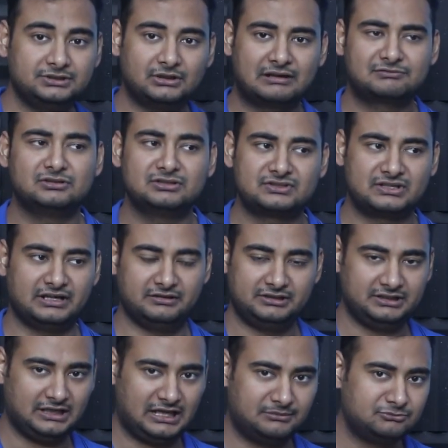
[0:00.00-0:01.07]
you have to understand,
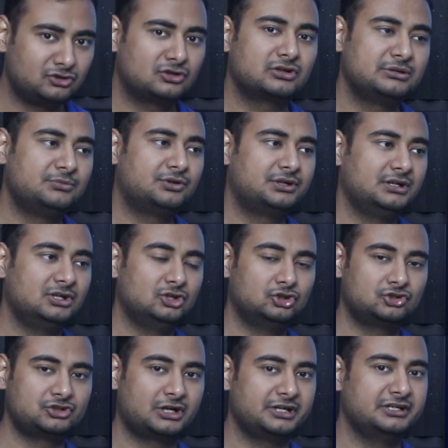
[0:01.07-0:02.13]
I'm not talking about
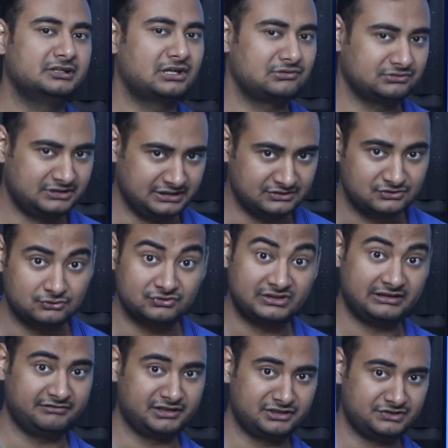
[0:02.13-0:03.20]
shutting down things to
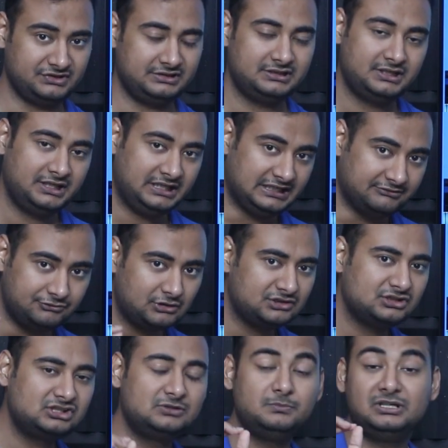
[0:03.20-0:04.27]
save energy. If you
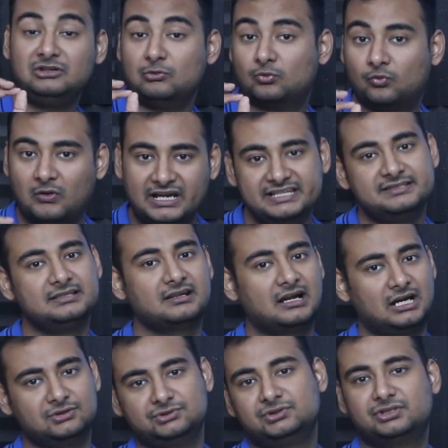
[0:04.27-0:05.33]
are just a bit wiser
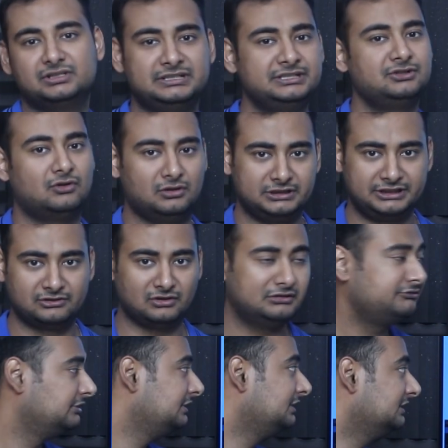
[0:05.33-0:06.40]
how you turn it on and
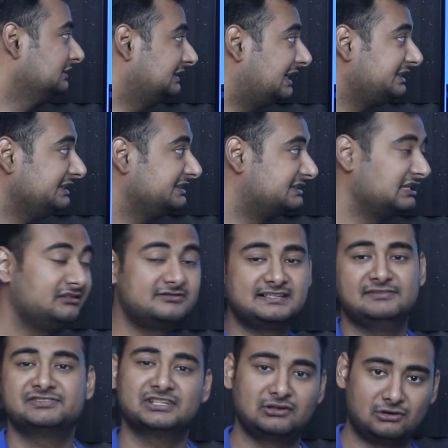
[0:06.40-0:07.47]
off, that itself
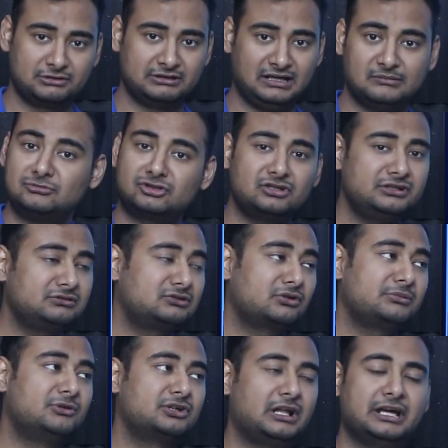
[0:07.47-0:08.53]
saves a lot. I'm not
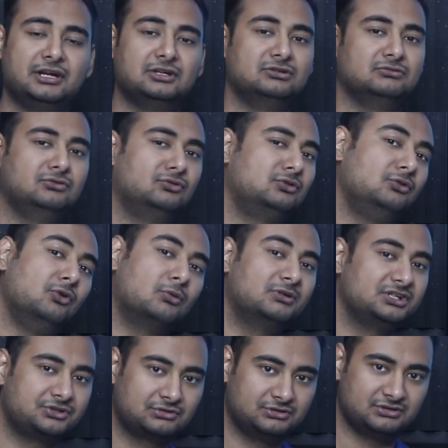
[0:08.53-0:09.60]
talking about, hey,
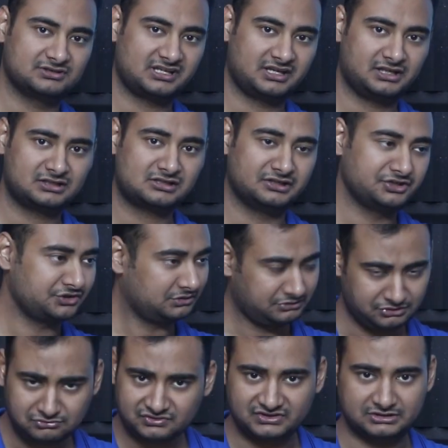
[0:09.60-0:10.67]
nobody should use air
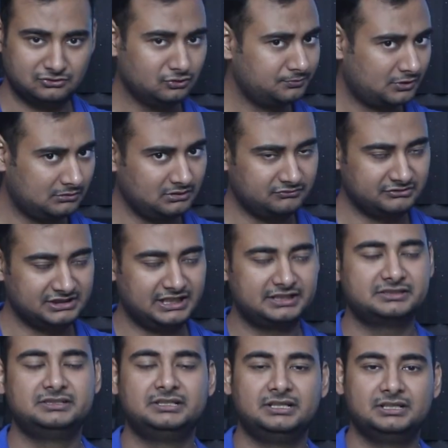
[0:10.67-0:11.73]
conditioning. Use it, no problem with
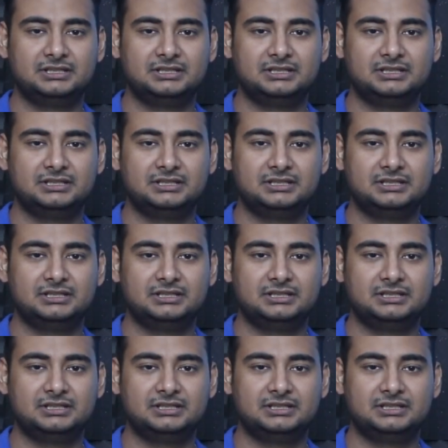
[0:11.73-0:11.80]
that.